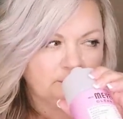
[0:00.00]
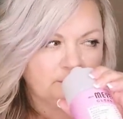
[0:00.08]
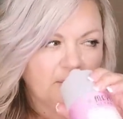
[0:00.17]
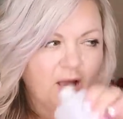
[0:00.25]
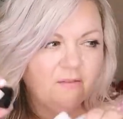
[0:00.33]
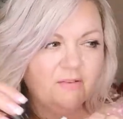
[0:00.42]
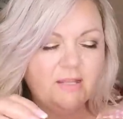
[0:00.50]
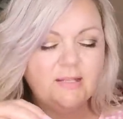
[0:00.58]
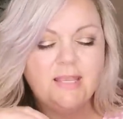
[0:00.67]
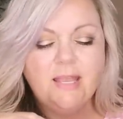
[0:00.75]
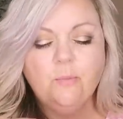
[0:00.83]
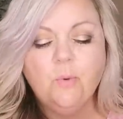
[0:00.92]
of
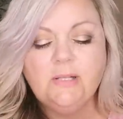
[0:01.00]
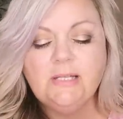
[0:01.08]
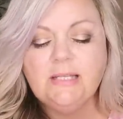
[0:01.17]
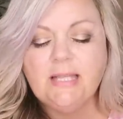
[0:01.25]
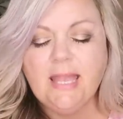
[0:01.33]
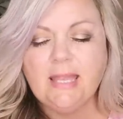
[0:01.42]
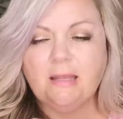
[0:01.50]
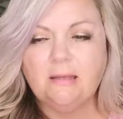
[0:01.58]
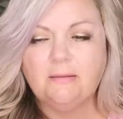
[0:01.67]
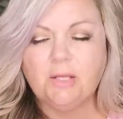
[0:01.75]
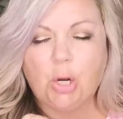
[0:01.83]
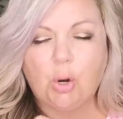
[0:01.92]
it. It wasn't like
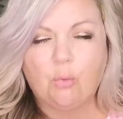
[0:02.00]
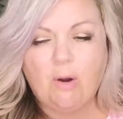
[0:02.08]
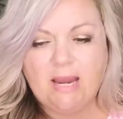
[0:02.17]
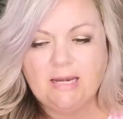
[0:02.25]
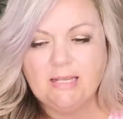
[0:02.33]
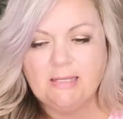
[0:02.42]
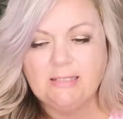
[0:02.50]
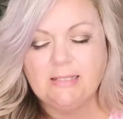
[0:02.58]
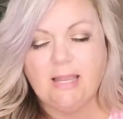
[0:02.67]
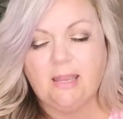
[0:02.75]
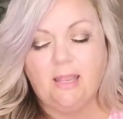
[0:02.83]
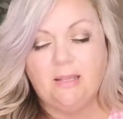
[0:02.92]
the greatest,
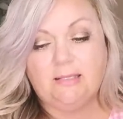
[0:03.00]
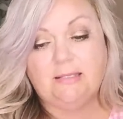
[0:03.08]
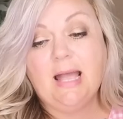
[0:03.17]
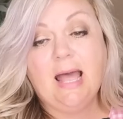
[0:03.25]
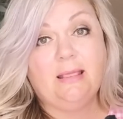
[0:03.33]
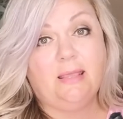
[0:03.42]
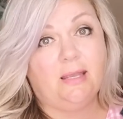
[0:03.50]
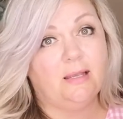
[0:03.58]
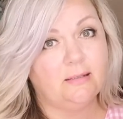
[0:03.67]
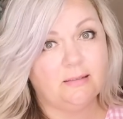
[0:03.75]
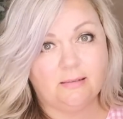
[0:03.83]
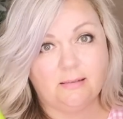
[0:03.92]
like it's not
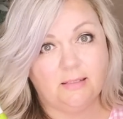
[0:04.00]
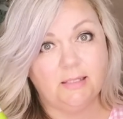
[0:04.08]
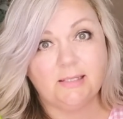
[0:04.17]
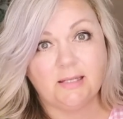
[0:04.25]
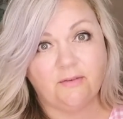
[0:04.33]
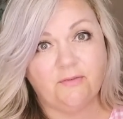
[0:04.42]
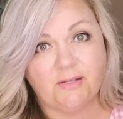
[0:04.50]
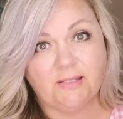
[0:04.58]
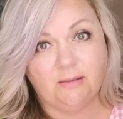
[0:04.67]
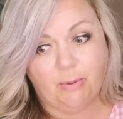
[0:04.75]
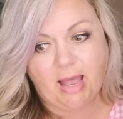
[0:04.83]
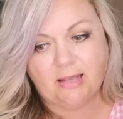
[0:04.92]
this stuff is
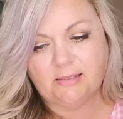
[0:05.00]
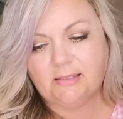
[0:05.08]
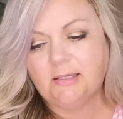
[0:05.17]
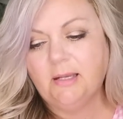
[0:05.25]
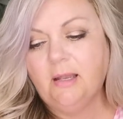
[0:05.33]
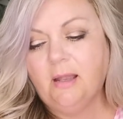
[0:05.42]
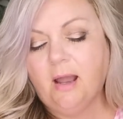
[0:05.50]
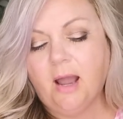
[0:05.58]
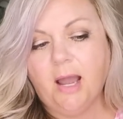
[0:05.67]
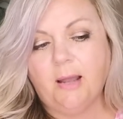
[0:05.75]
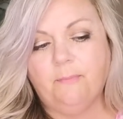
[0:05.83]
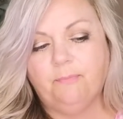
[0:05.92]
the best.
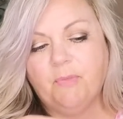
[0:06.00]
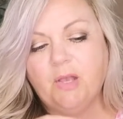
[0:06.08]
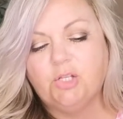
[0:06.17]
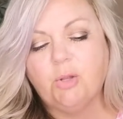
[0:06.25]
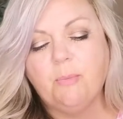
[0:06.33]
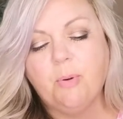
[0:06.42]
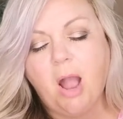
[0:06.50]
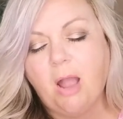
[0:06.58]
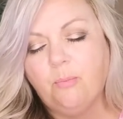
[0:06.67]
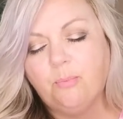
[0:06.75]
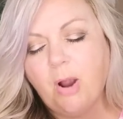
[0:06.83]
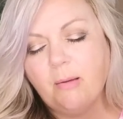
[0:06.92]
So
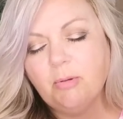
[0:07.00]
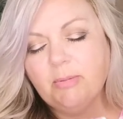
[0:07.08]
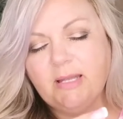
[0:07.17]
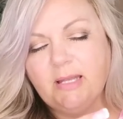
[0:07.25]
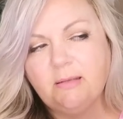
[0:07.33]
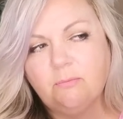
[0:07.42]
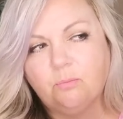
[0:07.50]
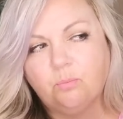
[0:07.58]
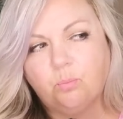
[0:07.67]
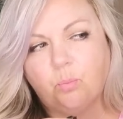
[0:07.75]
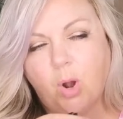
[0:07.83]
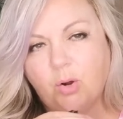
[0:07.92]
I probably
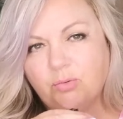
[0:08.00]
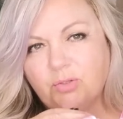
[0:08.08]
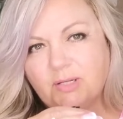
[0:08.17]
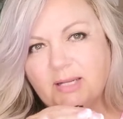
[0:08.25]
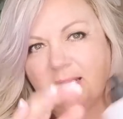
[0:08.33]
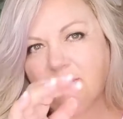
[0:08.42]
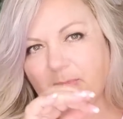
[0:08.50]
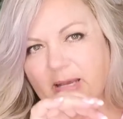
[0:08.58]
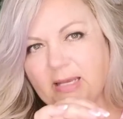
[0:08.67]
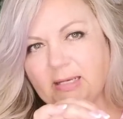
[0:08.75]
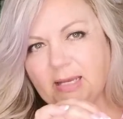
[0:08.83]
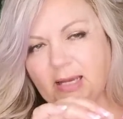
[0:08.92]
won't get
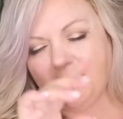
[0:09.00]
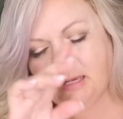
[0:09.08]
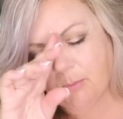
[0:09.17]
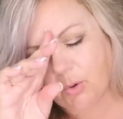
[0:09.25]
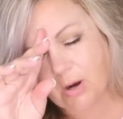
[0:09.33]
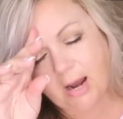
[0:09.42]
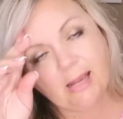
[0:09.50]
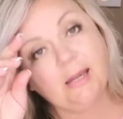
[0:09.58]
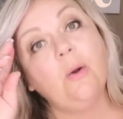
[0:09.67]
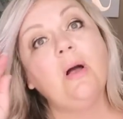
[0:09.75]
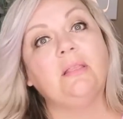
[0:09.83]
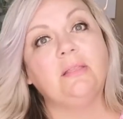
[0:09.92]
peony anymore. I
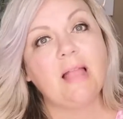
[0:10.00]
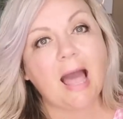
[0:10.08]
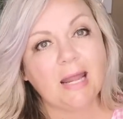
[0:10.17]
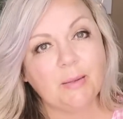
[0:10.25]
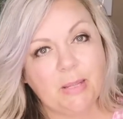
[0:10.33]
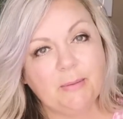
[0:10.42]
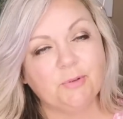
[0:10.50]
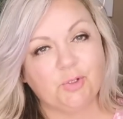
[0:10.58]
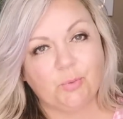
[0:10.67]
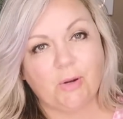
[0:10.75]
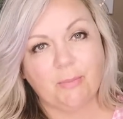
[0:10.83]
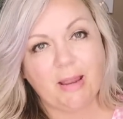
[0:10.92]
know a lot of people
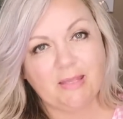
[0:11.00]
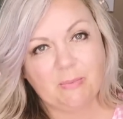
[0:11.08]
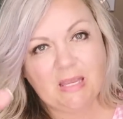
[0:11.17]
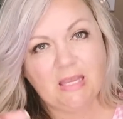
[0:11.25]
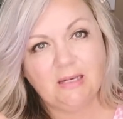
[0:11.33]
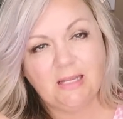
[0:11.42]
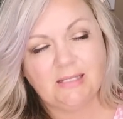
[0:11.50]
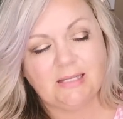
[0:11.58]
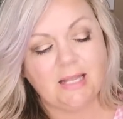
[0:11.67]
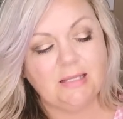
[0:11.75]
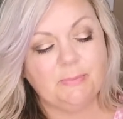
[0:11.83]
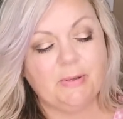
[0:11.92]
swear by the peony
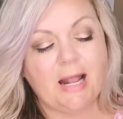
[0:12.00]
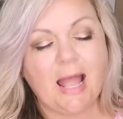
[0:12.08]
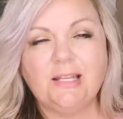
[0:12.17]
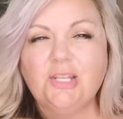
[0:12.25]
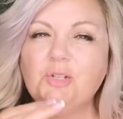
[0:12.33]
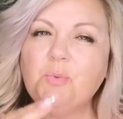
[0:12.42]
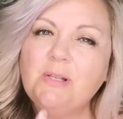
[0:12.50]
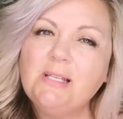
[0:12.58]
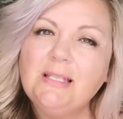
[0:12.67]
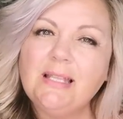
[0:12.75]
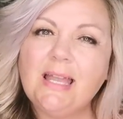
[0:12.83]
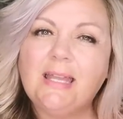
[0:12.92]
scent, but I just
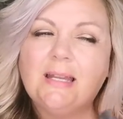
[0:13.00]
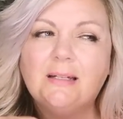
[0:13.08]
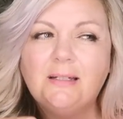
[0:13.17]
wasn't like,